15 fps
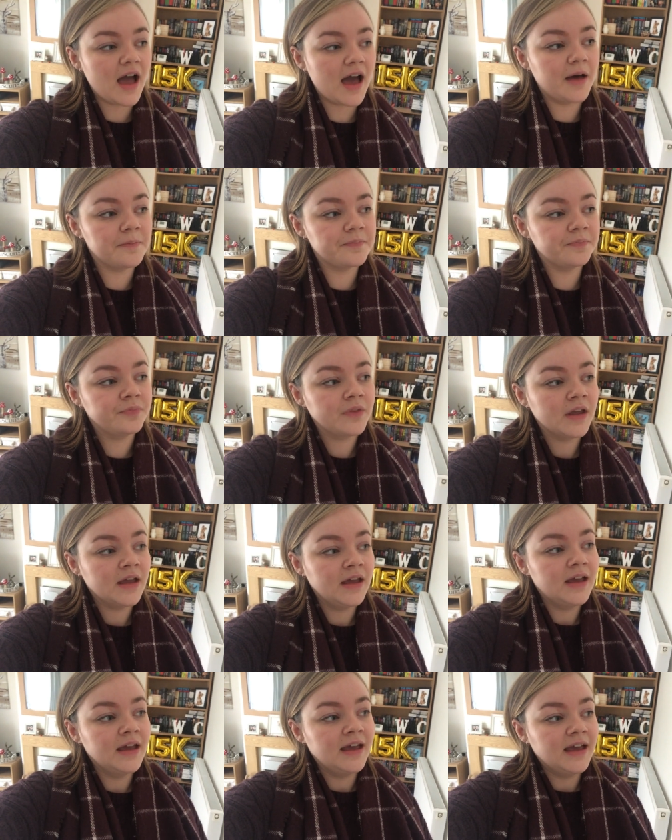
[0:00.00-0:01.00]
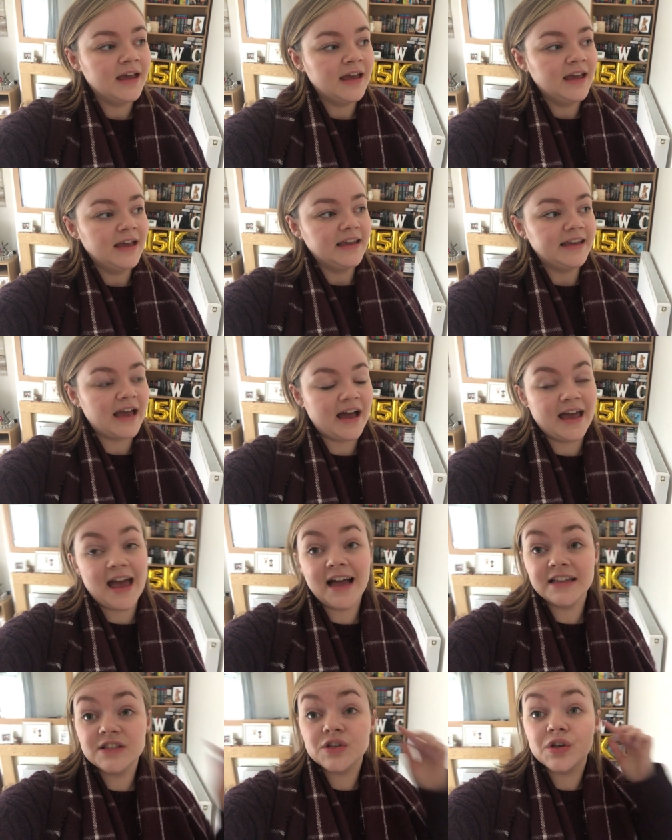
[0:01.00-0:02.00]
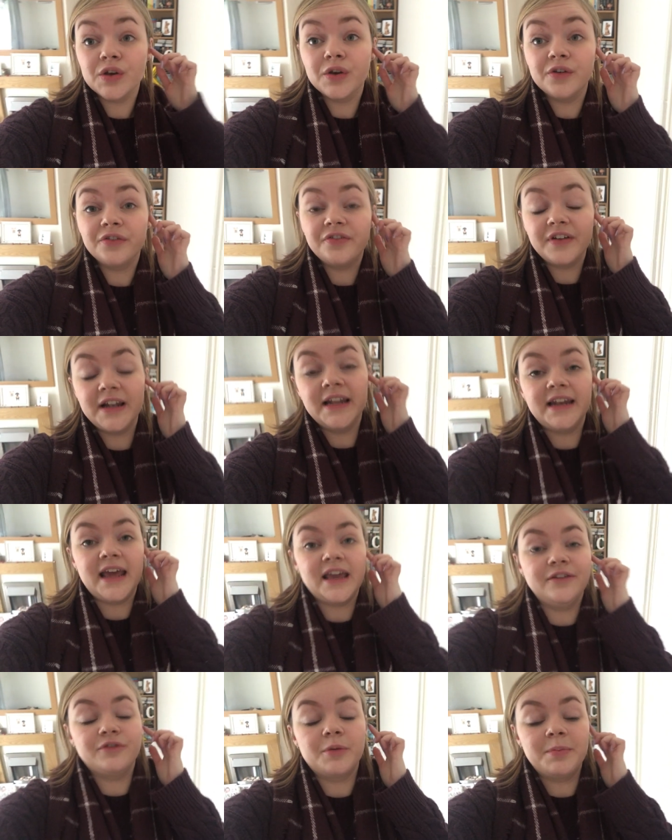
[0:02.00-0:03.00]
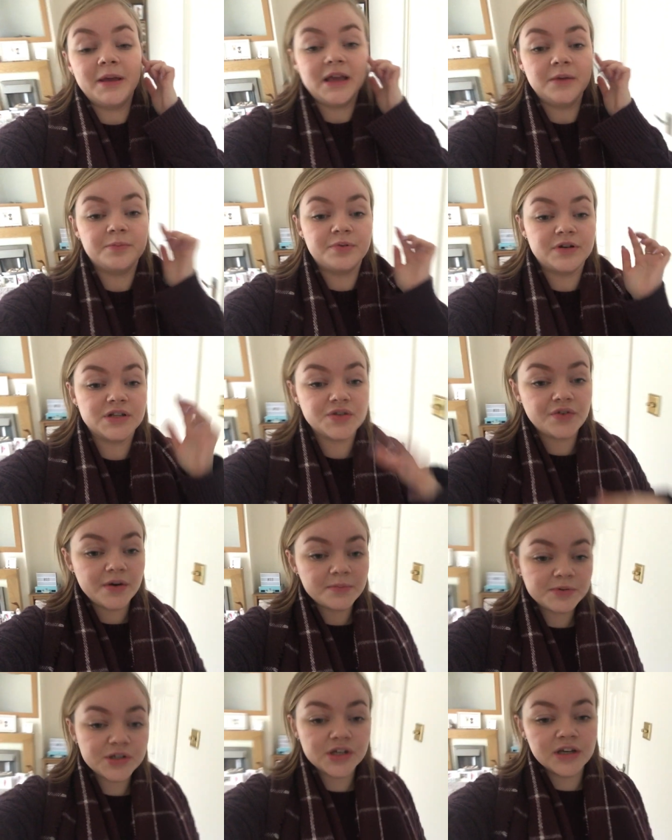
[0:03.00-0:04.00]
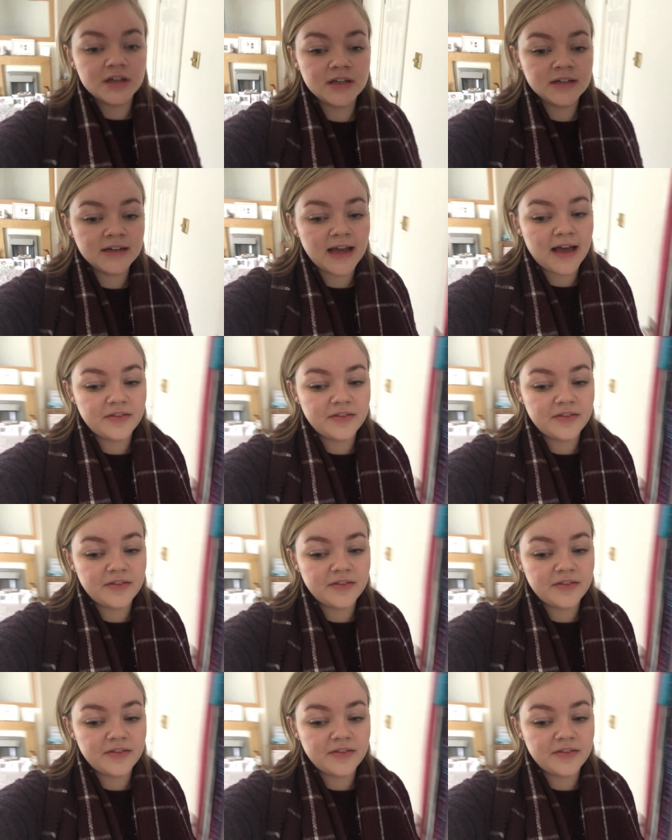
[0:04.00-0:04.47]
Yeah, I had to fill in a repeat prescription